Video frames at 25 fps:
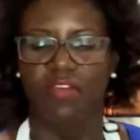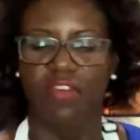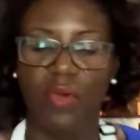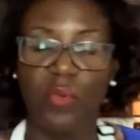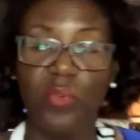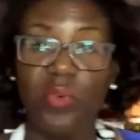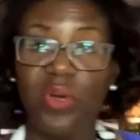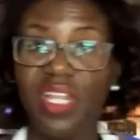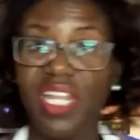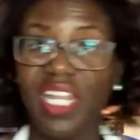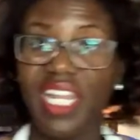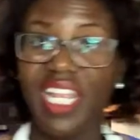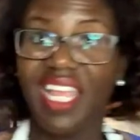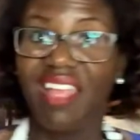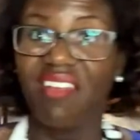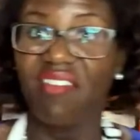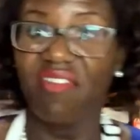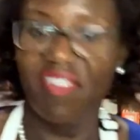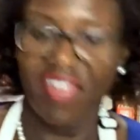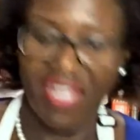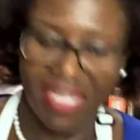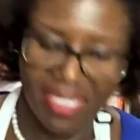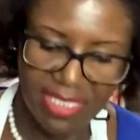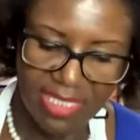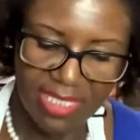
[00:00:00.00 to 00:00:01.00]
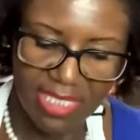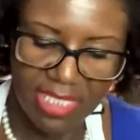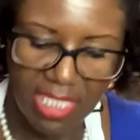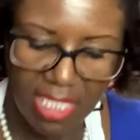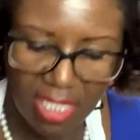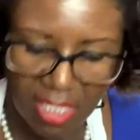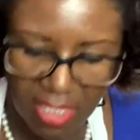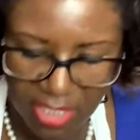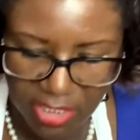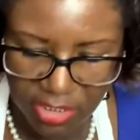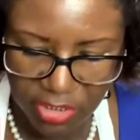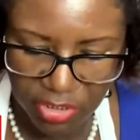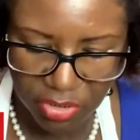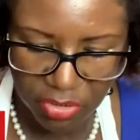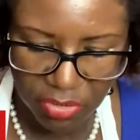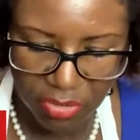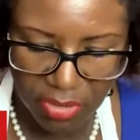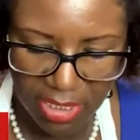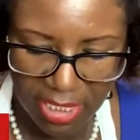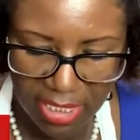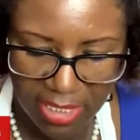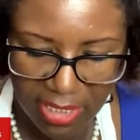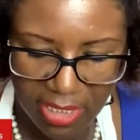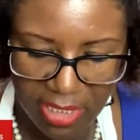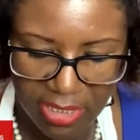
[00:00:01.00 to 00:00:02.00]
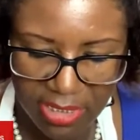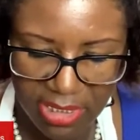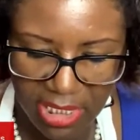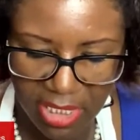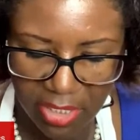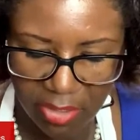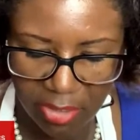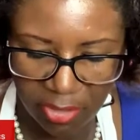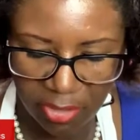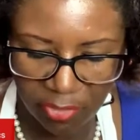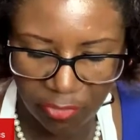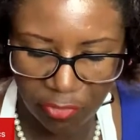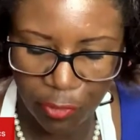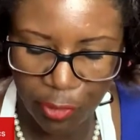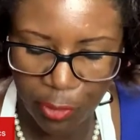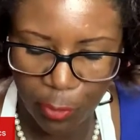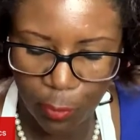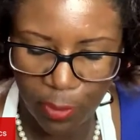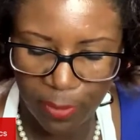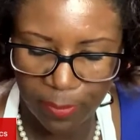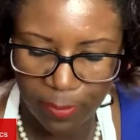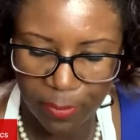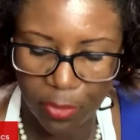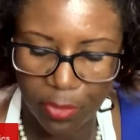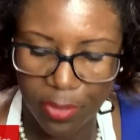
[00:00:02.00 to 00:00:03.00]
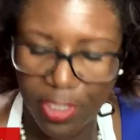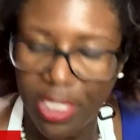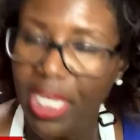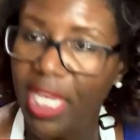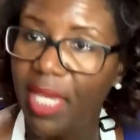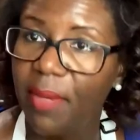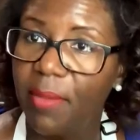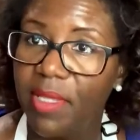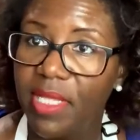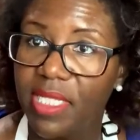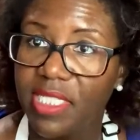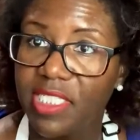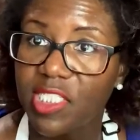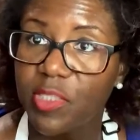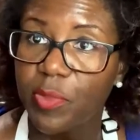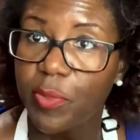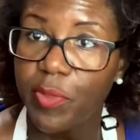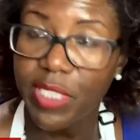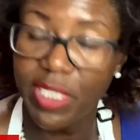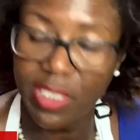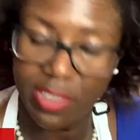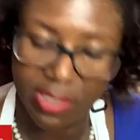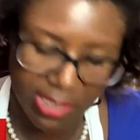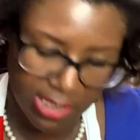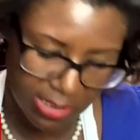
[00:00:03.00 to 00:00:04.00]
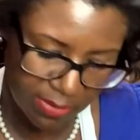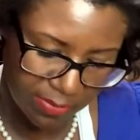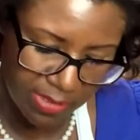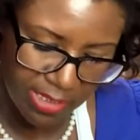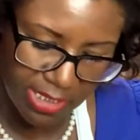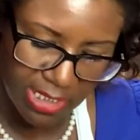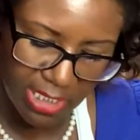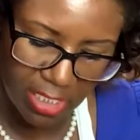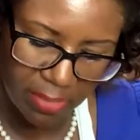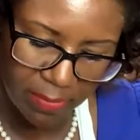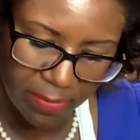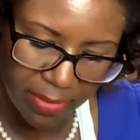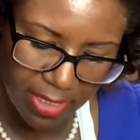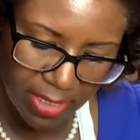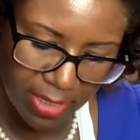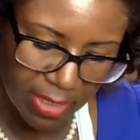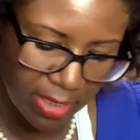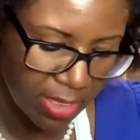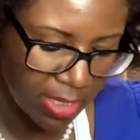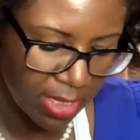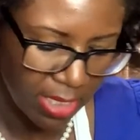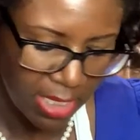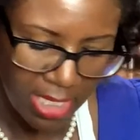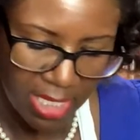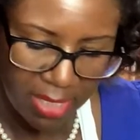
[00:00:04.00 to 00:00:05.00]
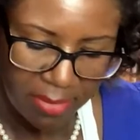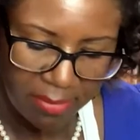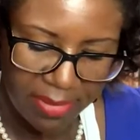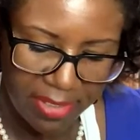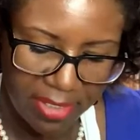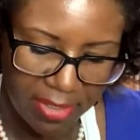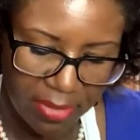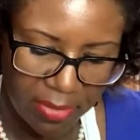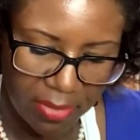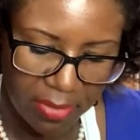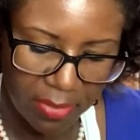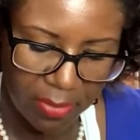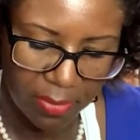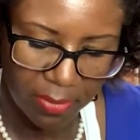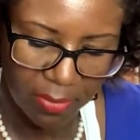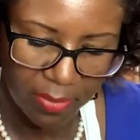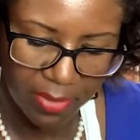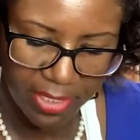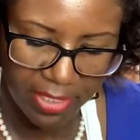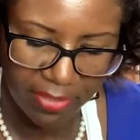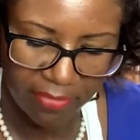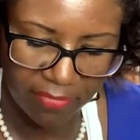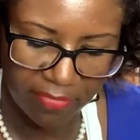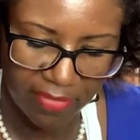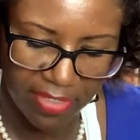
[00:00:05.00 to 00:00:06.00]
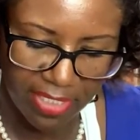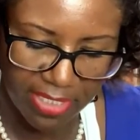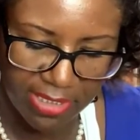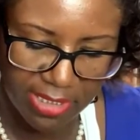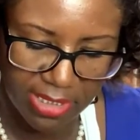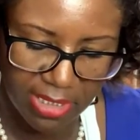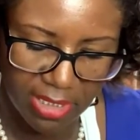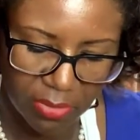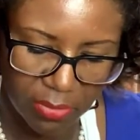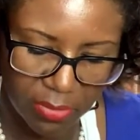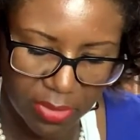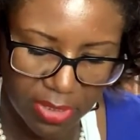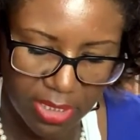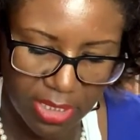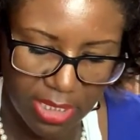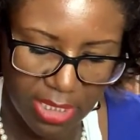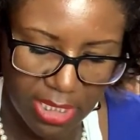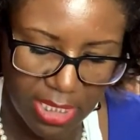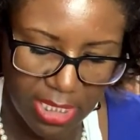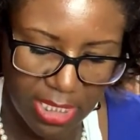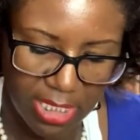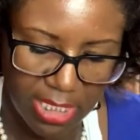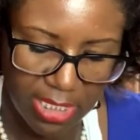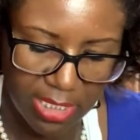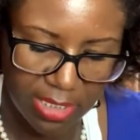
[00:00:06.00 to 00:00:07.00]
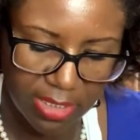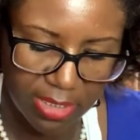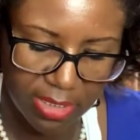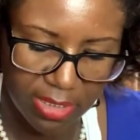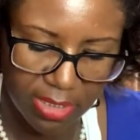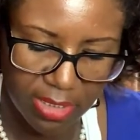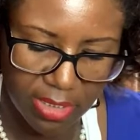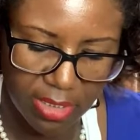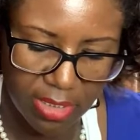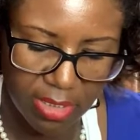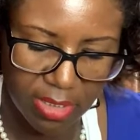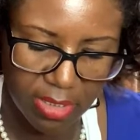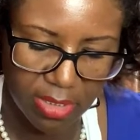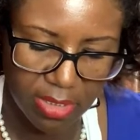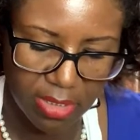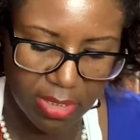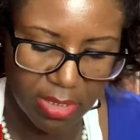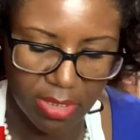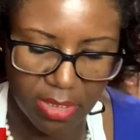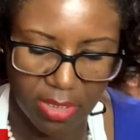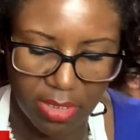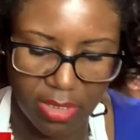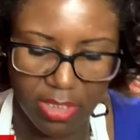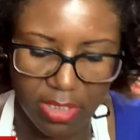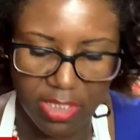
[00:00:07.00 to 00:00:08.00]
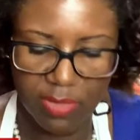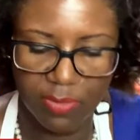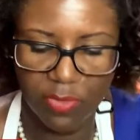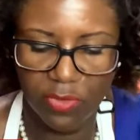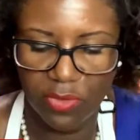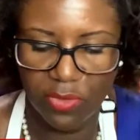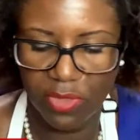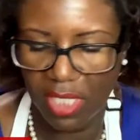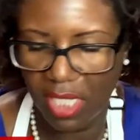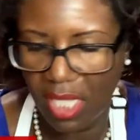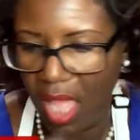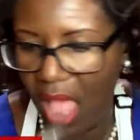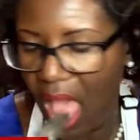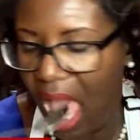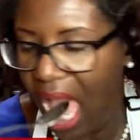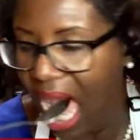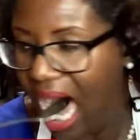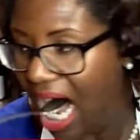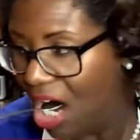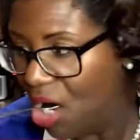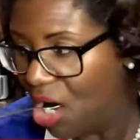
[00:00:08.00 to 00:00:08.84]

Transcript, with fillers: If I wanted to get fancy, y'all could do like the dairy-free whipped cream and then sprinkle some cinnamon, but we'll get fancy with the uh, smoothie.